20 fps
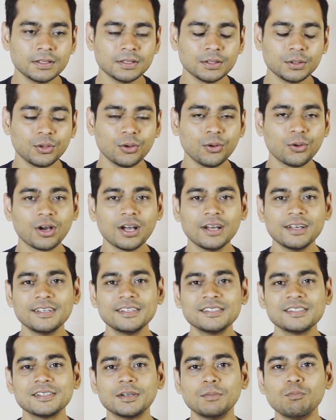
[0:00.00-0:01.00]
yoga
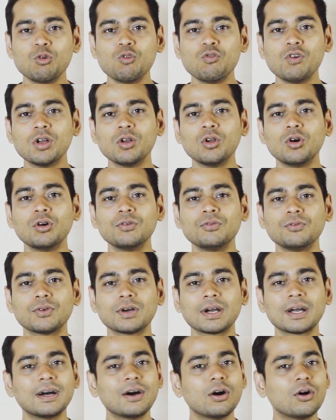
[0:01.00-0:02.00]
is removal of
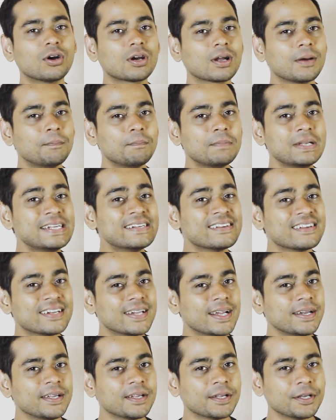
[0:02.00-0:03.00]
or complete
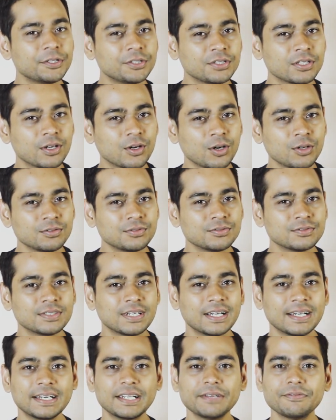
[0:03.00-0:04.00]
eradication of
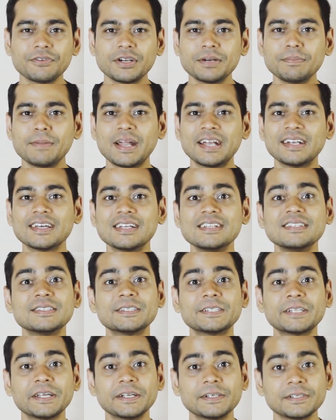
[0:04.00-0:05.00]
different mental
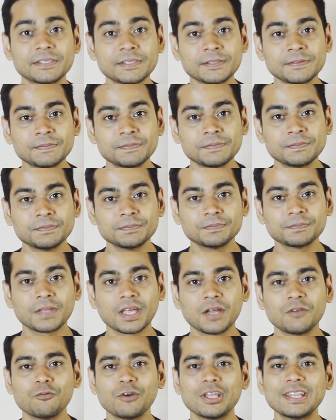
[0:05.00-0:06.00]
states.
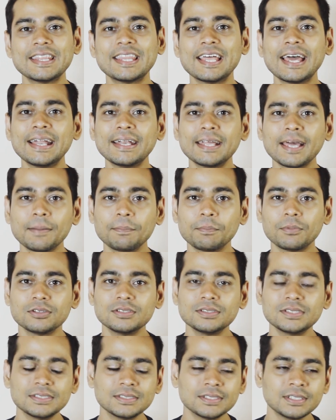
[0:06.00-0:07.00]
And when that
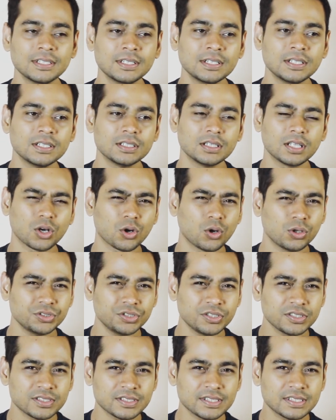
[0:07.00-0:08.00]
happens, the
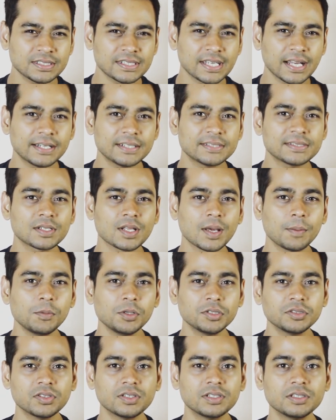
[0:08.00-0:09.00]
consciousness gets
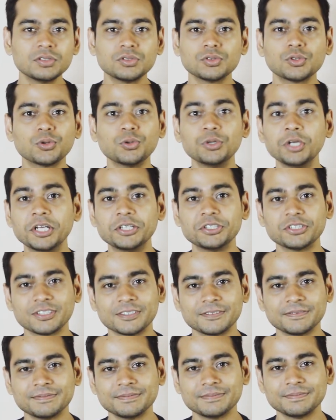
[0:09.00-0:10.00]
established in its true nature.
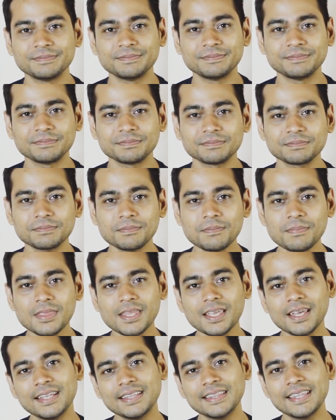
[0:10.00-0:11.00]

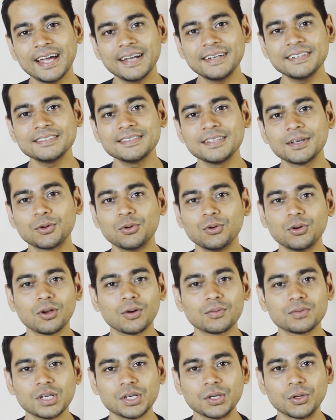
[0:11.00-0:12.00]
And that is the goal
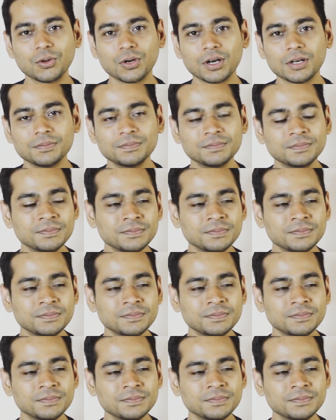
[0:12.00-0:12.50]
of the yoga.